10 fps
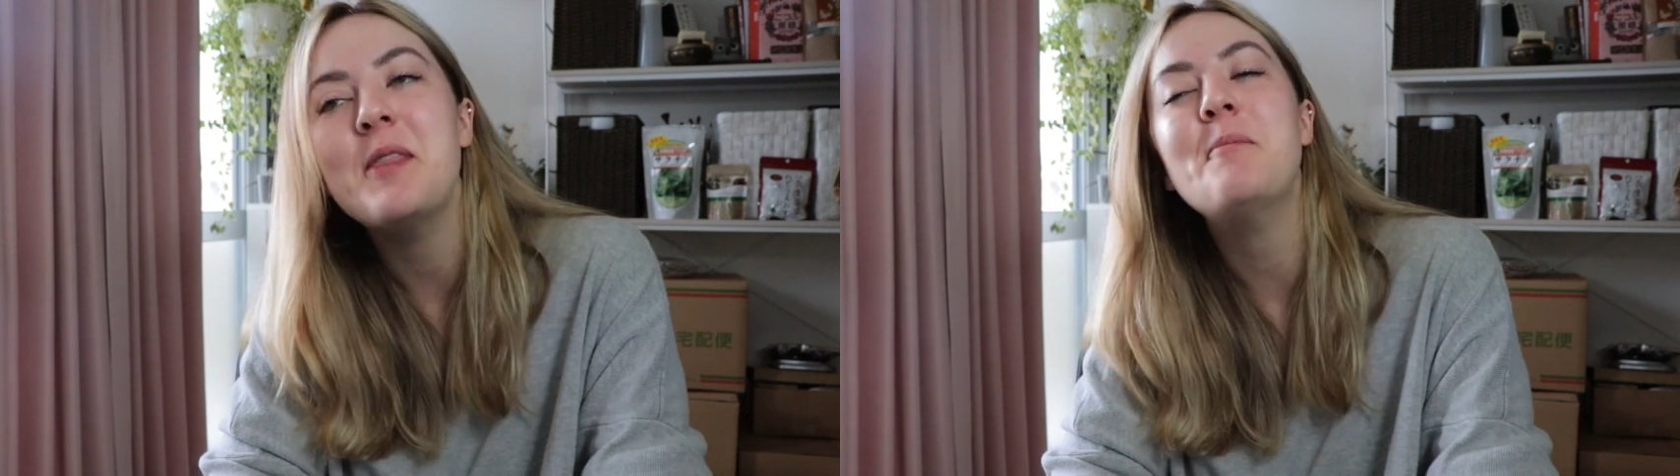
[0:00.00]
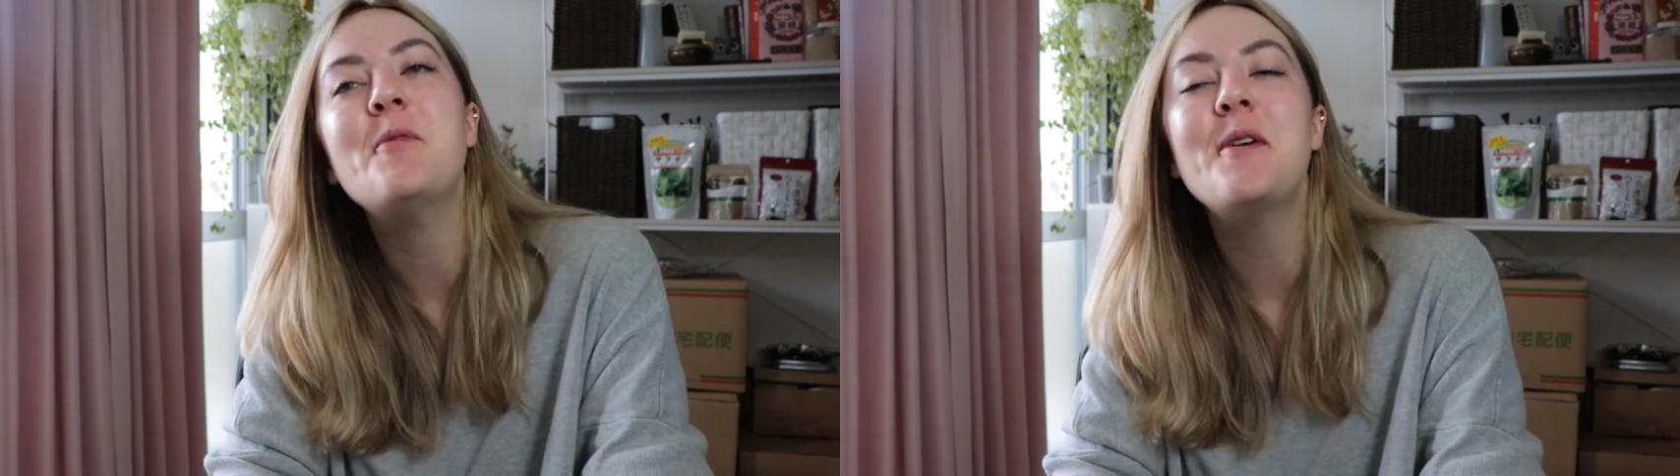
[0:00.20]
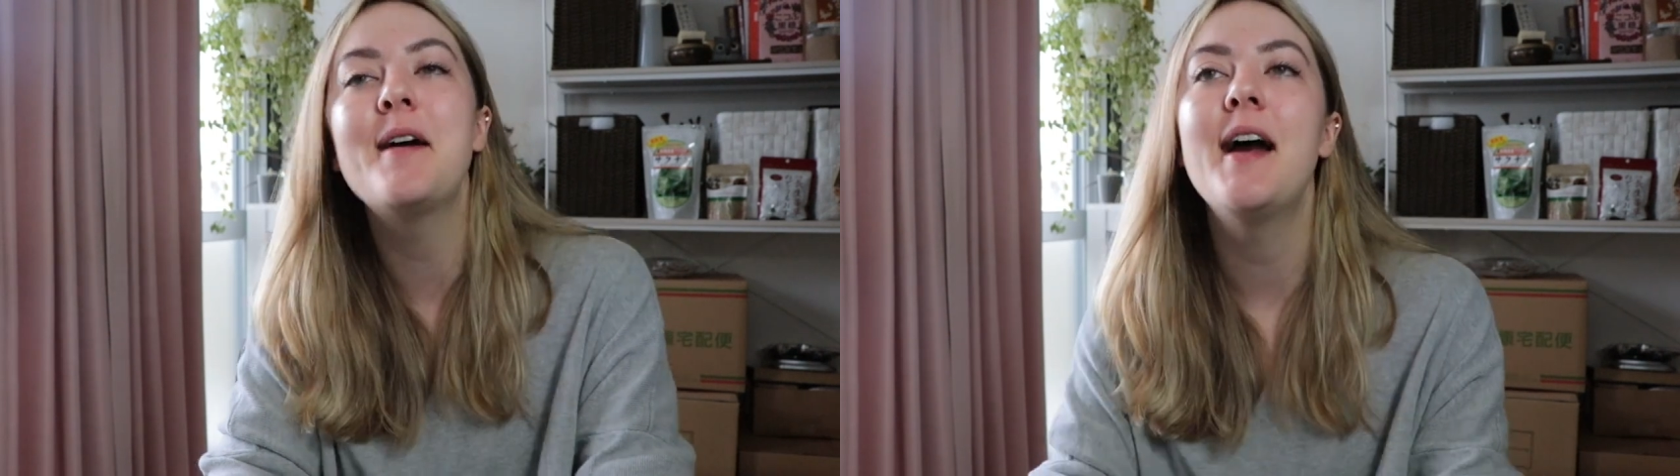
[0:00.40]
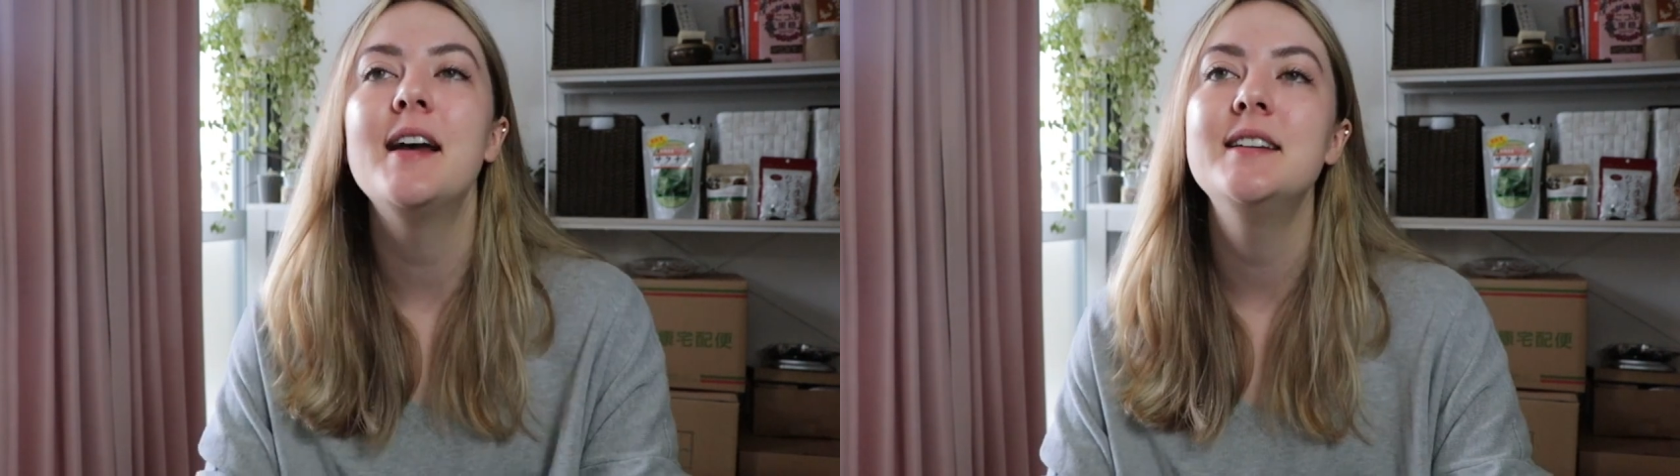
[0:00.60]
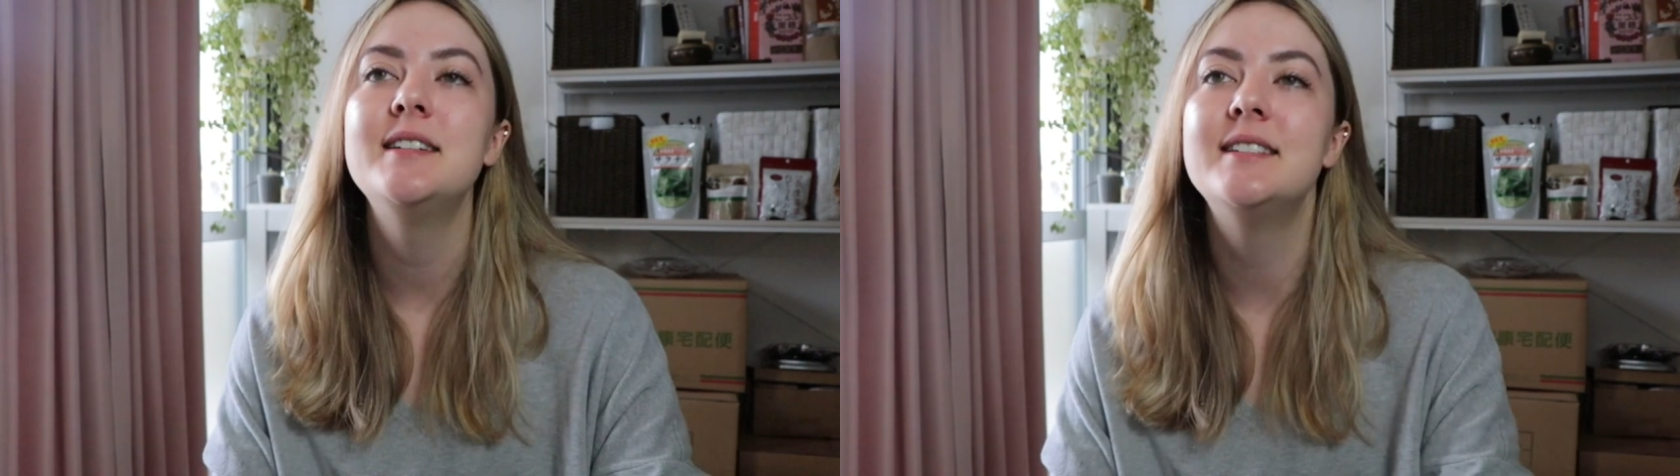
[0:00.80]
The more
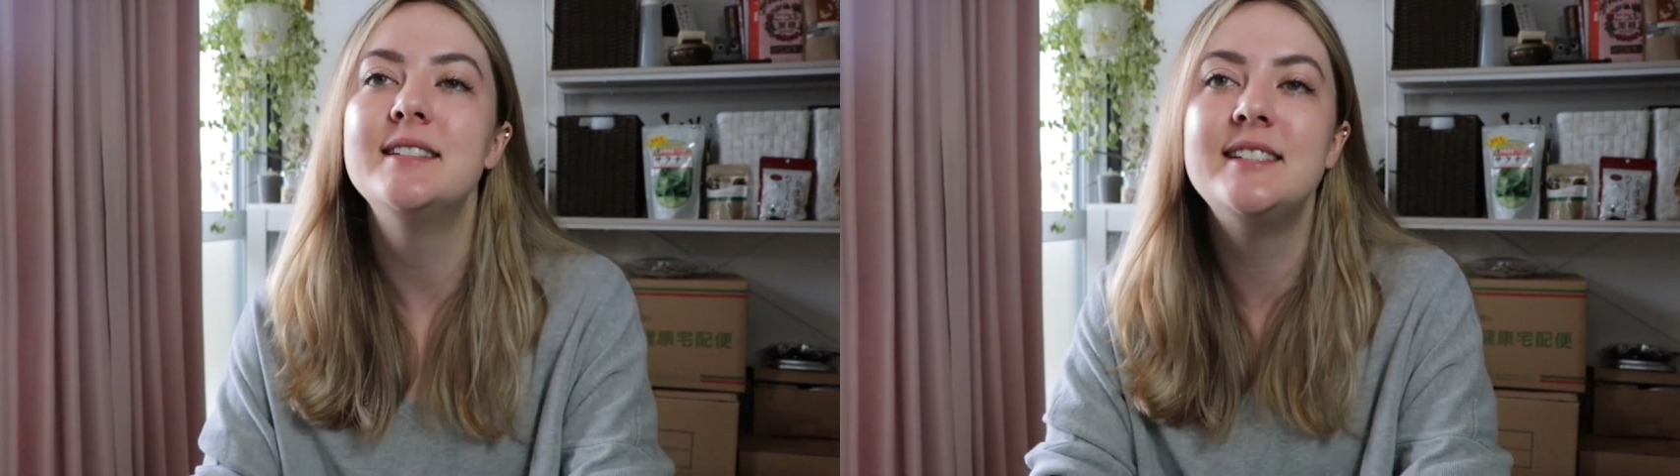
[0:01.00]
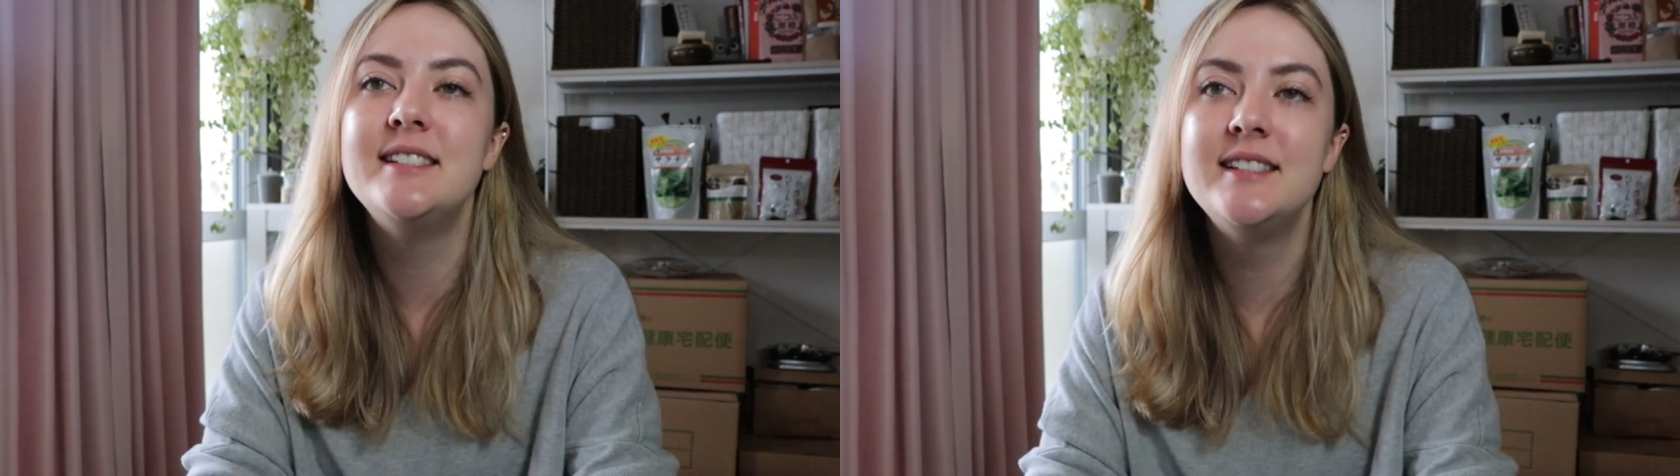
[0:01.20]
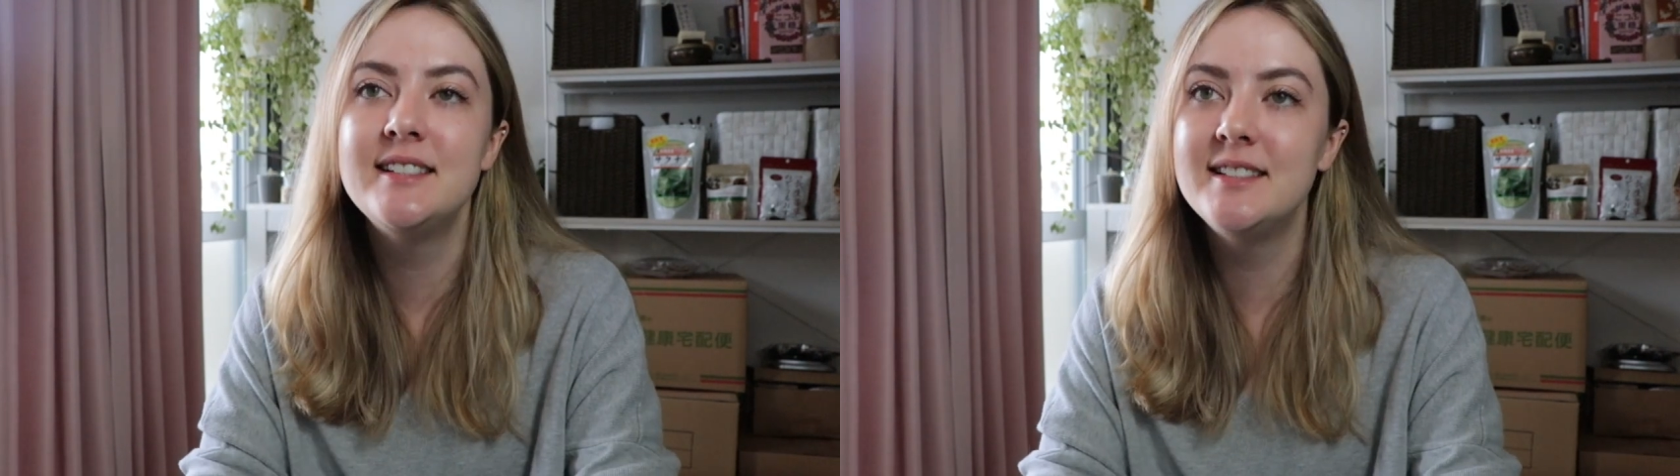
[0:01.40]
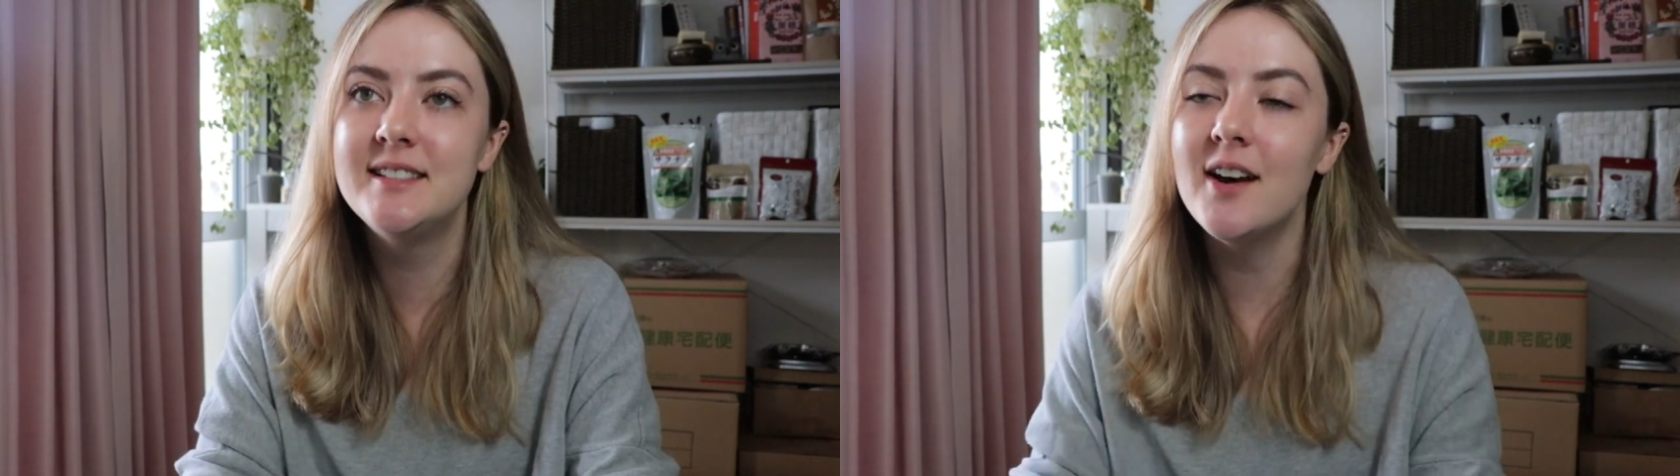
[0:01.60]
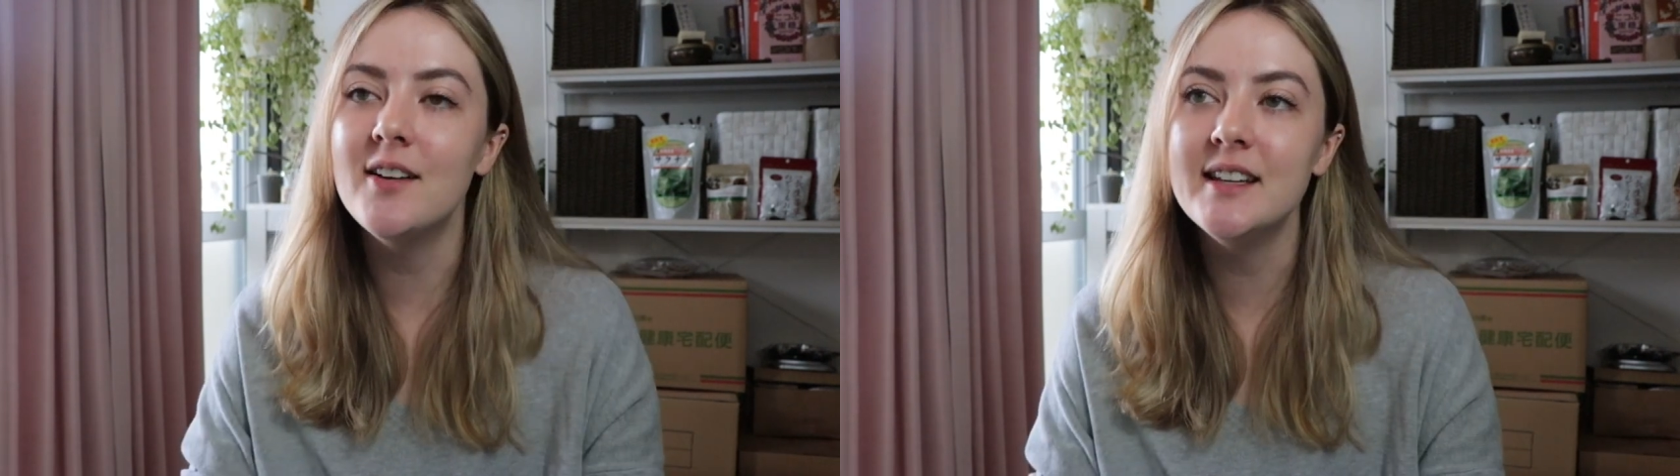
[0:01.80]
I
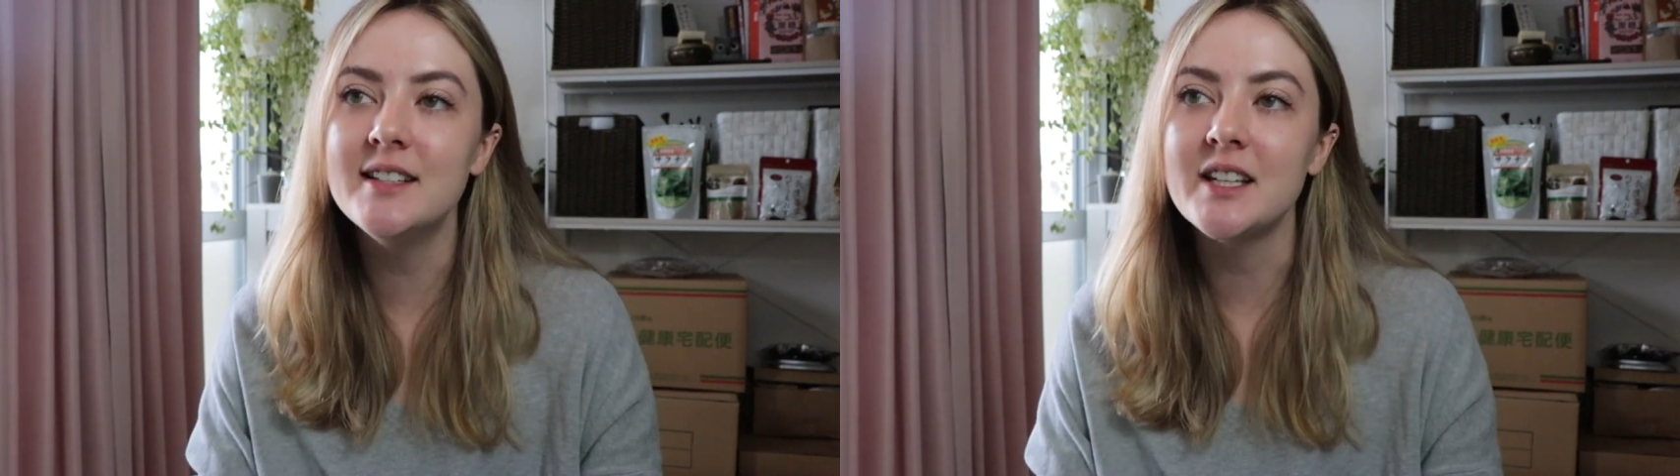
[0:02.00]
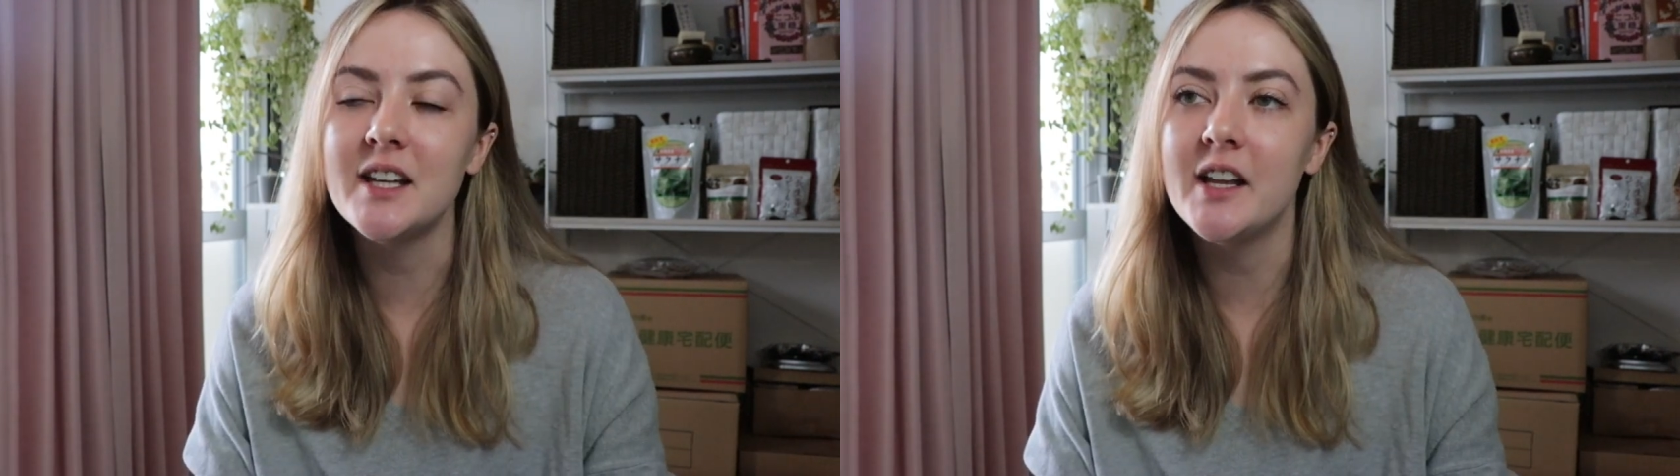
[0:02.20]
dug into